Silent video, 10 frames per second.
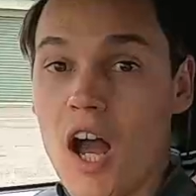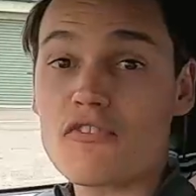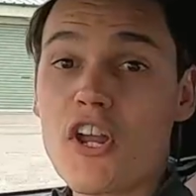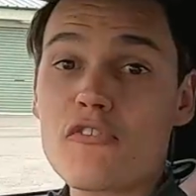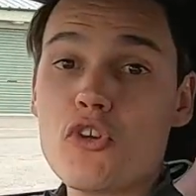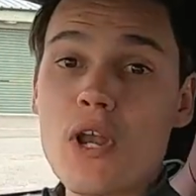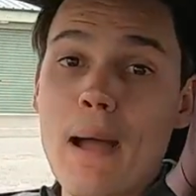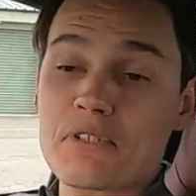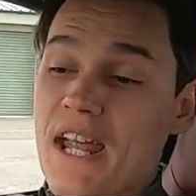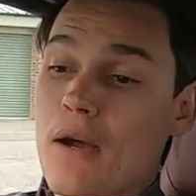I've done a few
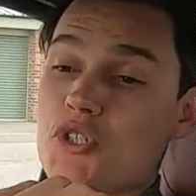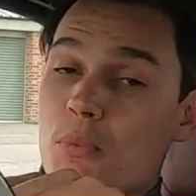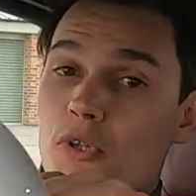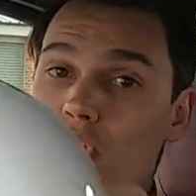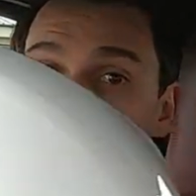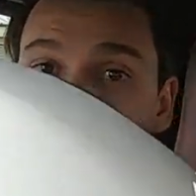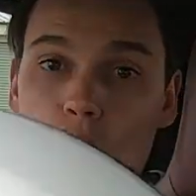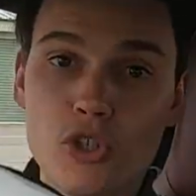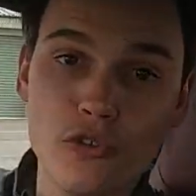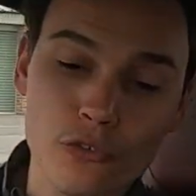laps now, so I'm going to talk you